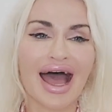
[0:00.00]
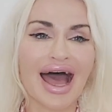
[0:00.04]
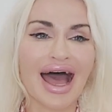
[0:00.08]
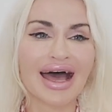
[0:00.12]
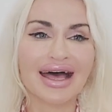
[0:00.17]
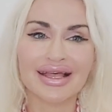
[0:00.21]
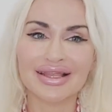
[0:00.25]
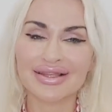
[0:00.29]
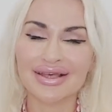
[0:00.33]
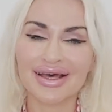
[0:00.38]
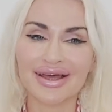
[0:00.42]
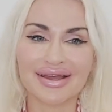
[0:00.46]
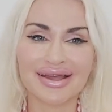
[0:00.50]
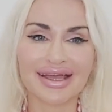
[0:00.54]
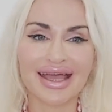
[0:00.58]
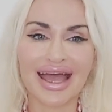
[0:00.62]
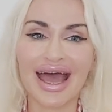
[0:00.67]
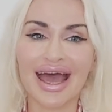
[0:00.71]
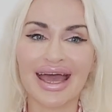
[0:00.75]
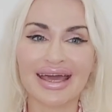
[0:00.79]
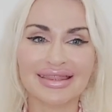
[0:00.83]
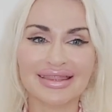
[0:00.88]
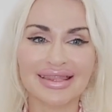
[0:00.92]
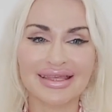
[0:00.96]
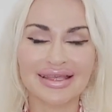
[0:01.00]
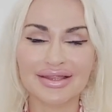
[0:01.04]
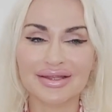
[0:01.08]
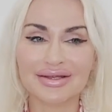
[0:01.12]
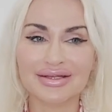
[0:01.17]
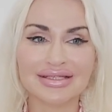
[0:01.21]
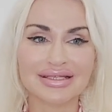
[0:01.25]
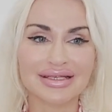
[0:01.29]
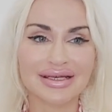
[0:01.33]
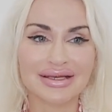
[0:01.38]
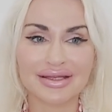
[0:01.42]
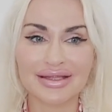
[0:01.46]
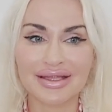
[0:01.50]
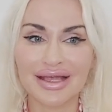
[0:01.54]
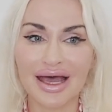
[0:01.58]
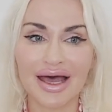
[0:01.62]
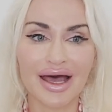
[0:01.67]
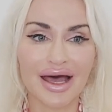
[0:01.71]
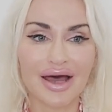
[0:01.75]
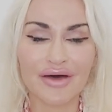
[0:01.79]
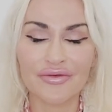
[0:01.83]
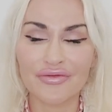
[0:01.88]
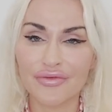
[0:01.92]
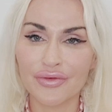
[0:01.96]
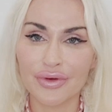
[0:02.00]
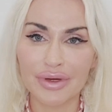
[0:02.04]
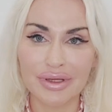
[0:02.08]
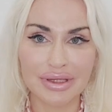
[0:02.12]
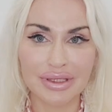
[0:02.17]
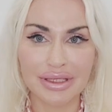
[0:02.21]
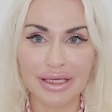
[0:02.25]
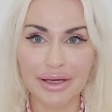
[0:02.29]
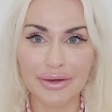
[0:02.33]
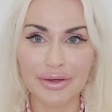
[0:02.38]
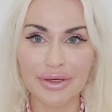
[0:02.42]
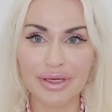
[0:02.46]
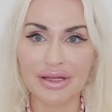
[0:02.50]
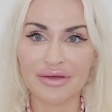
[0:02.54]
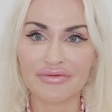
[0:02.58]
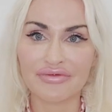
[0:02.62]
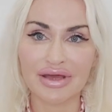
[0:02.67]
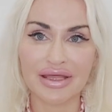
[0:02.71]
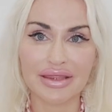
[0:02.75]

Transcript: Look, I think there's a fourth narrative.